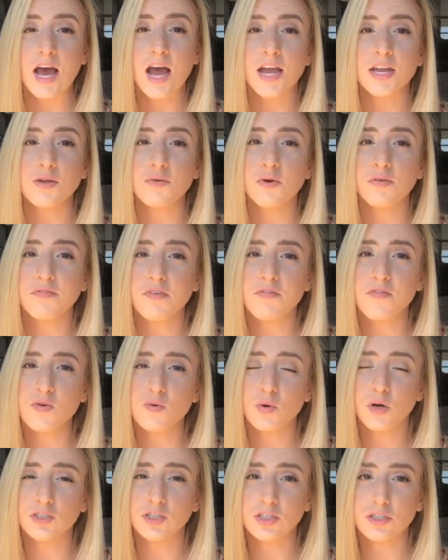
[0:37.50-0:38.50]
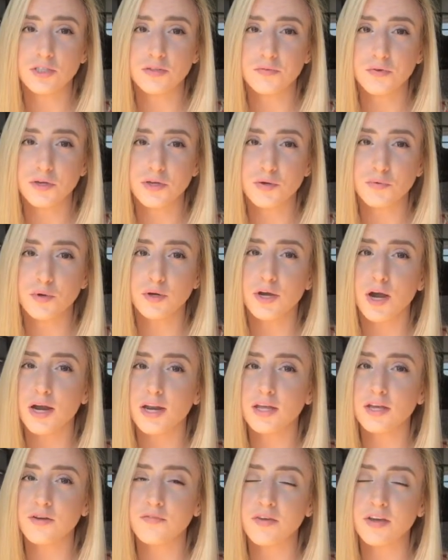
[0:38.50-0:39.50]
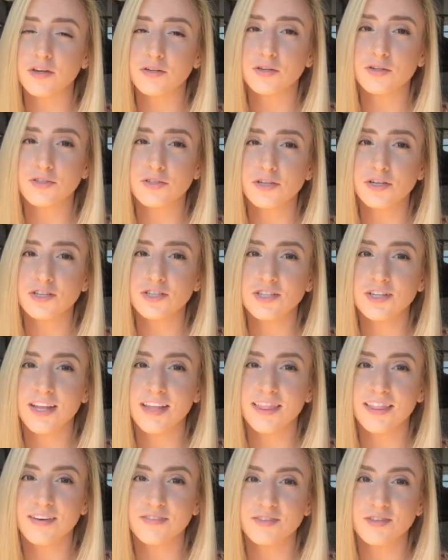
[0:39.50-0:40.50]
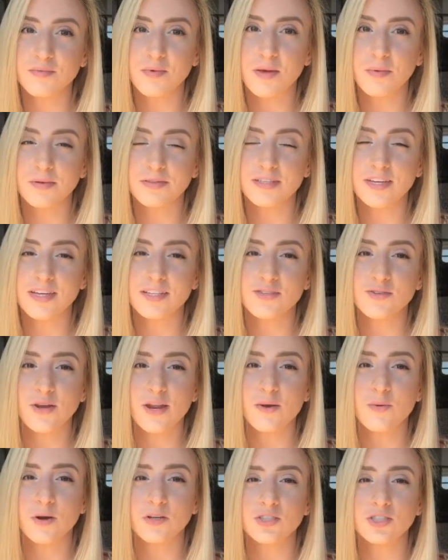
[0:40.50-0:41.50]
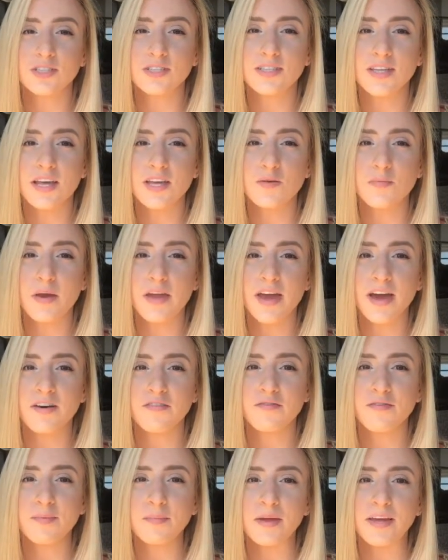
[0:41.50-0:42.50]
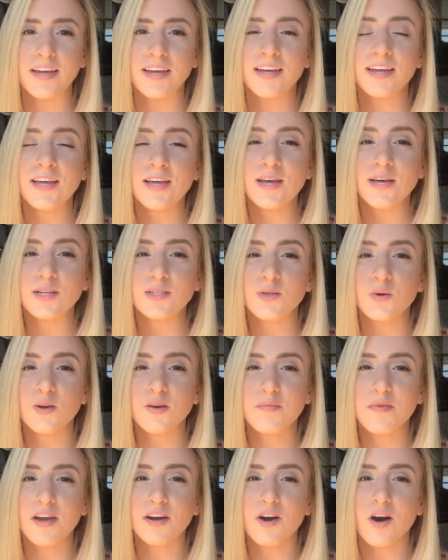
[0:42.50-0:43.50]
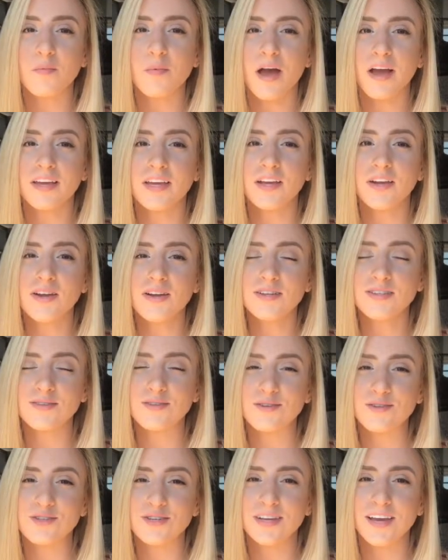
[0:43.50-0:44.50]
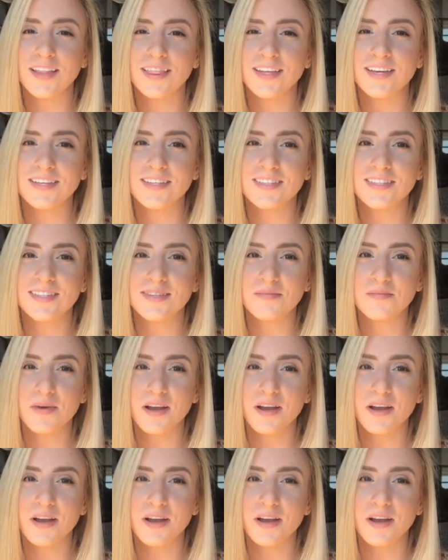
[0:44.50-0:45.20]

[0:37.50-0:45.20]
I do have a few questions for you regarding your vehicle search, and I'd love to be able to answer any questions that you may have for me. So give me a call back here as soon as you get this.